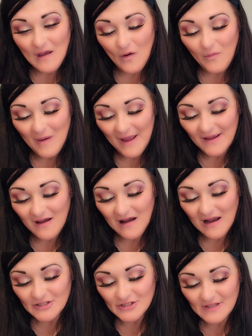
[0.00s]
Oh my
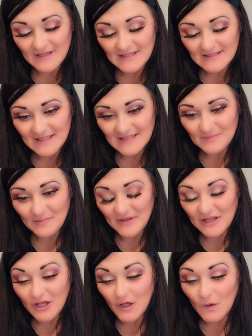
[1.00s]
gosh, this is
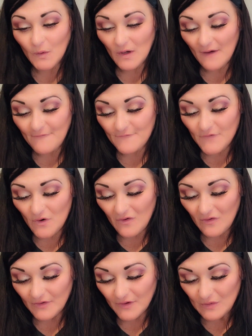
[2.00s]

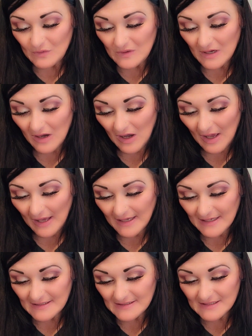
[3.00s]
beautiful, you
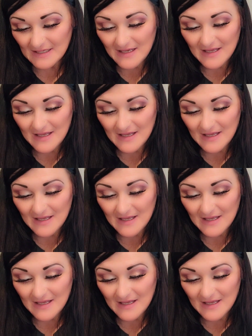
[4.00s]
guys.